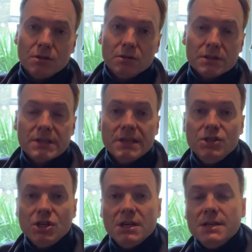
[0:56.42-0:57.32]

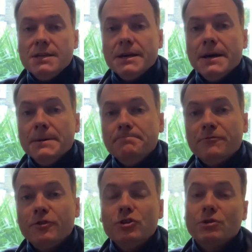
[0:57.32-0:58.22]
CG
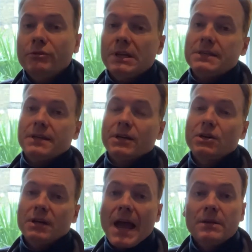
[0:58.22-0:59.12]
photorealistic
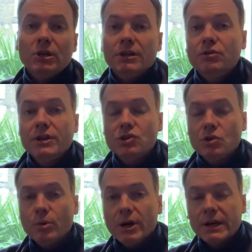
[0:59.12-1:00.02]
animal and creature
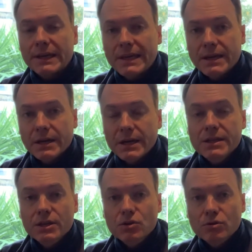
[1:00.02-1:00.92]
work here in
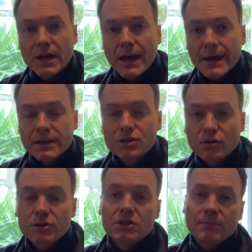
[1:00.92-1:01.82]
the UK. So
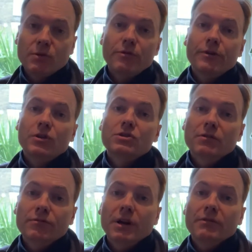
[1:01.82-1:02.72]
this is something we focus
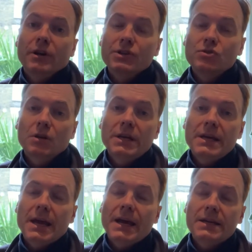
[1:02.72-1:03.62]
on very, very
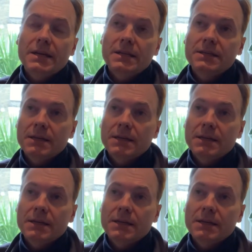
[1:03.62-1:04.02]
strongly, and it's